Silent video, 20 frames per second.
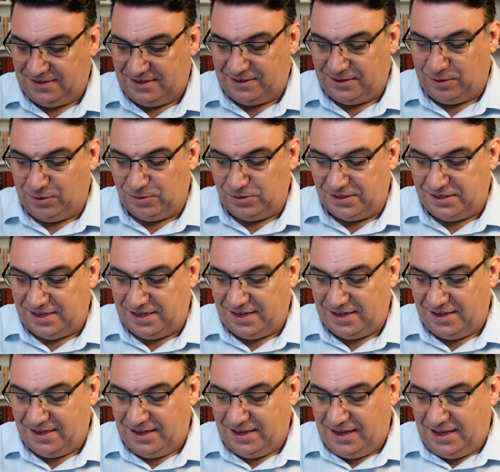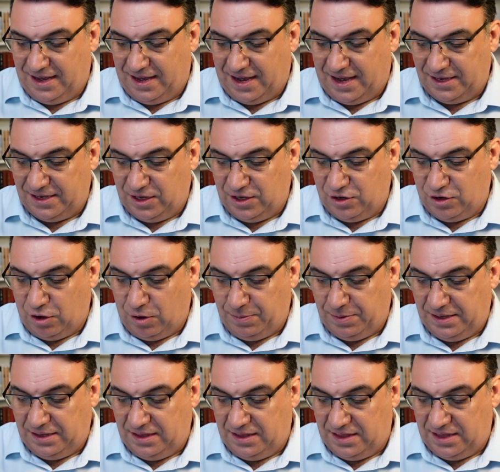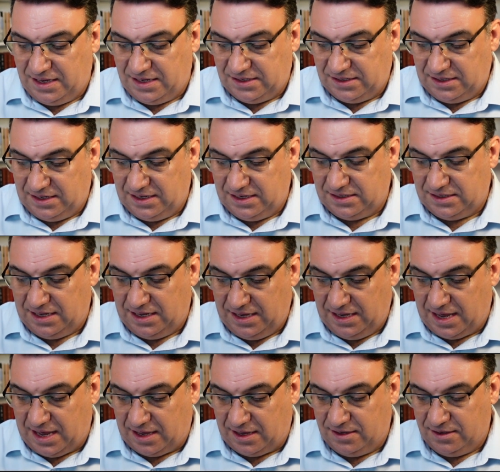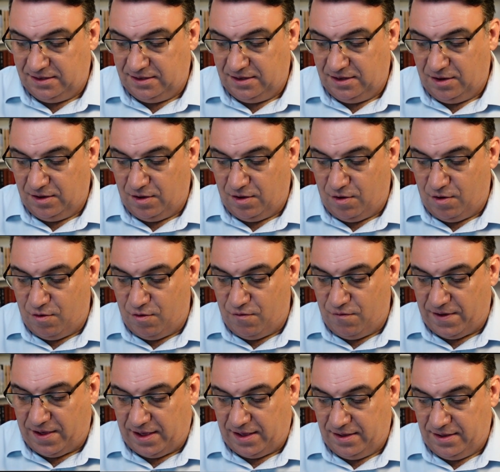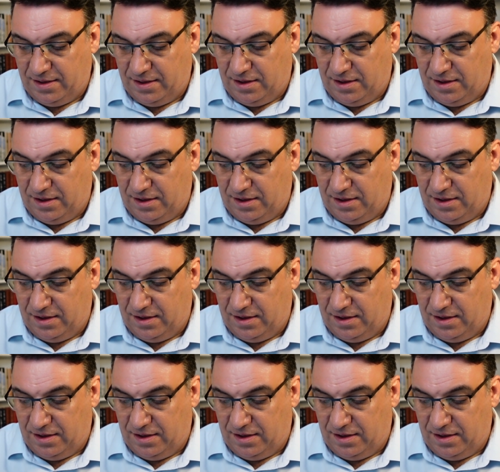that goes there, and you copy this list here over